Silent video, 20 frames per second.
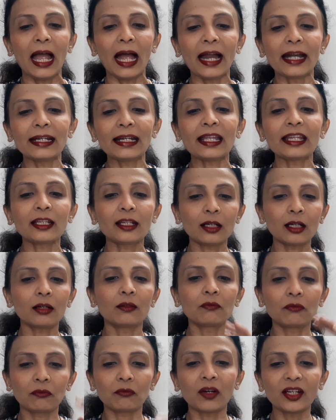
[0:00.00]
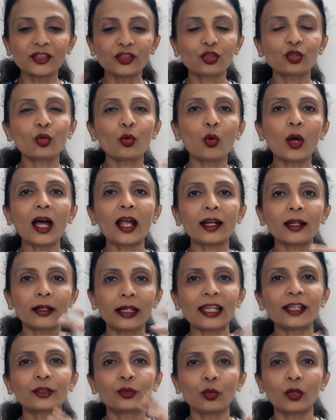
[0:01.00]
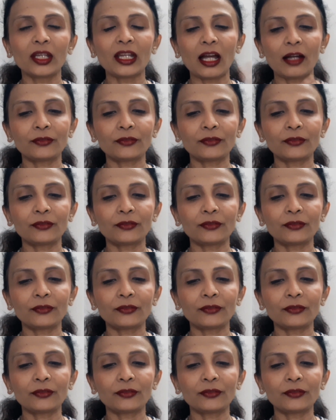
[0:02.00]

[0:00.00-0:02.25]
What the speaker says: And like once you are like doing